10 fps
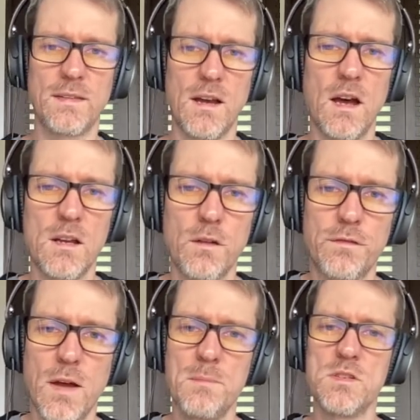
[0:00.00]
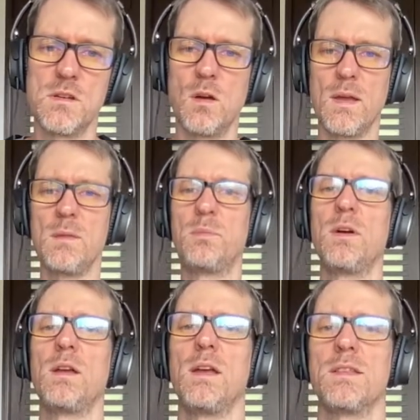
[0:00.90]
Set audio from to no
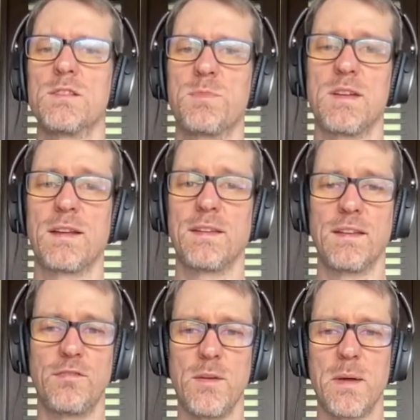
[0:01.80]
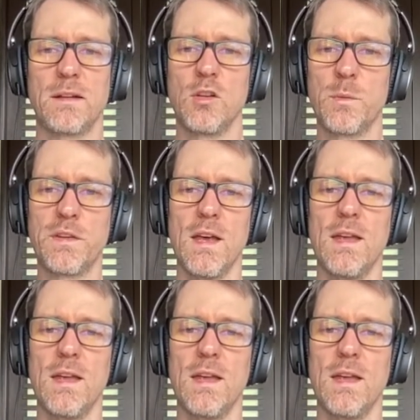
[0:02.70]
input. This protects against feedback loops.